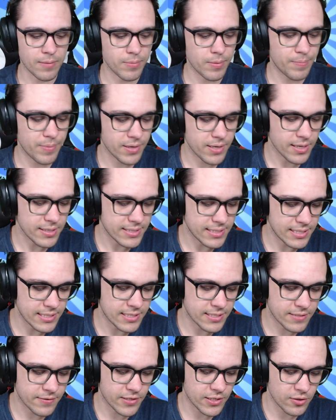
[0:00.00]
But
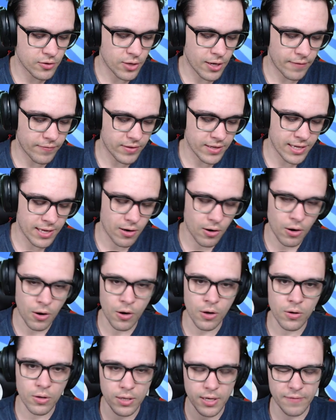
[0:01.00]
because you have to get
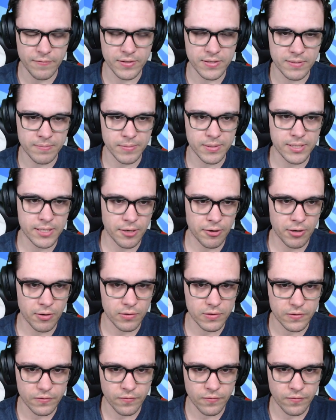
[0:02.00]
all of his materials